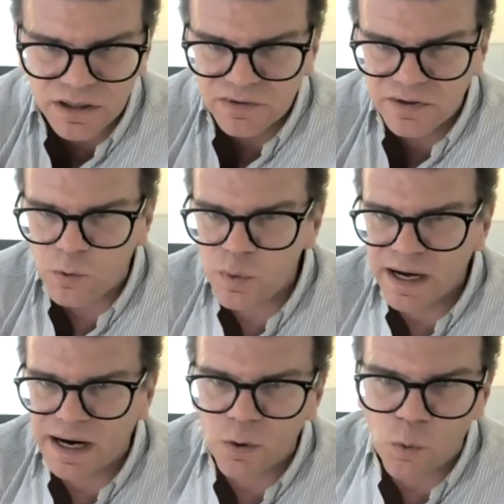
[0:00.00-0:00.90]
So we
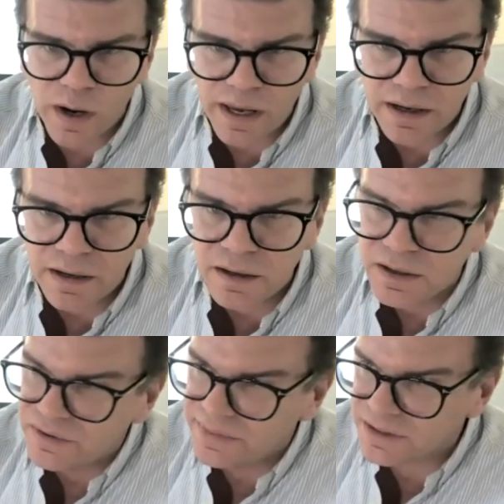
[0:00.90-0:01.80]
are aware
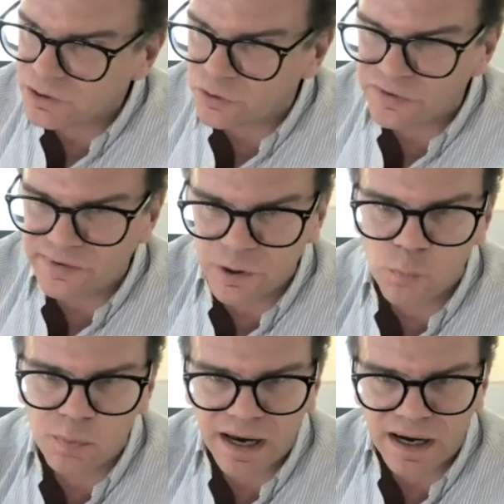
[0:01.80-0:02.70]
that
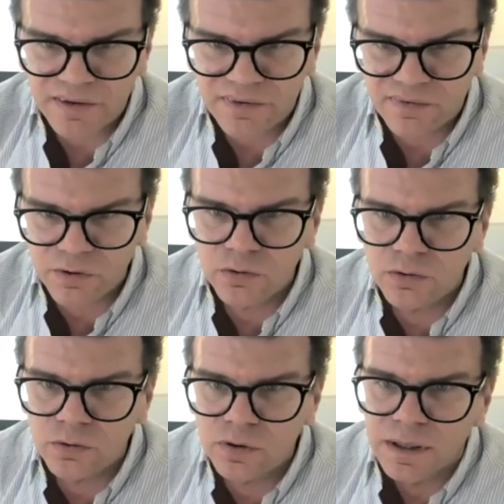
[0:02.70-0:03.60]
osteoblasts
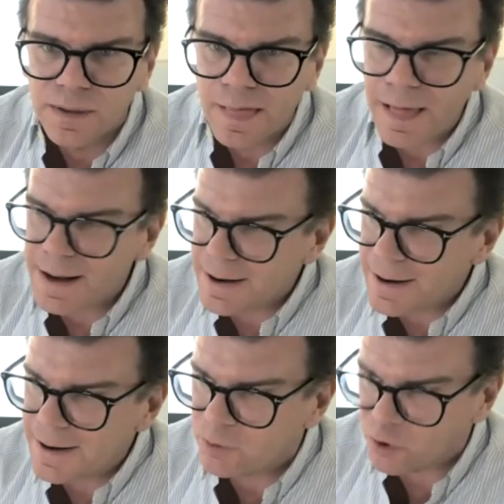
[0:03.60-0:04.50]
who
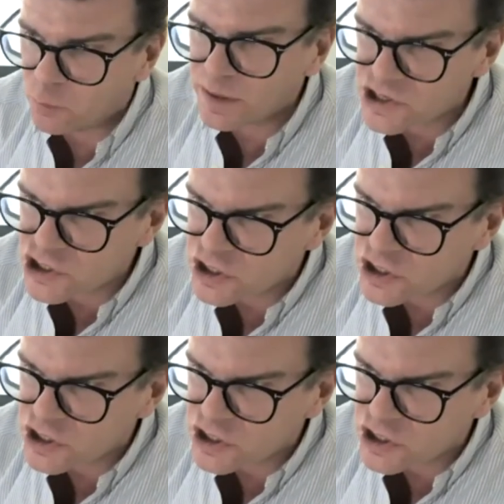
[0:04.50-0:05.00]
or which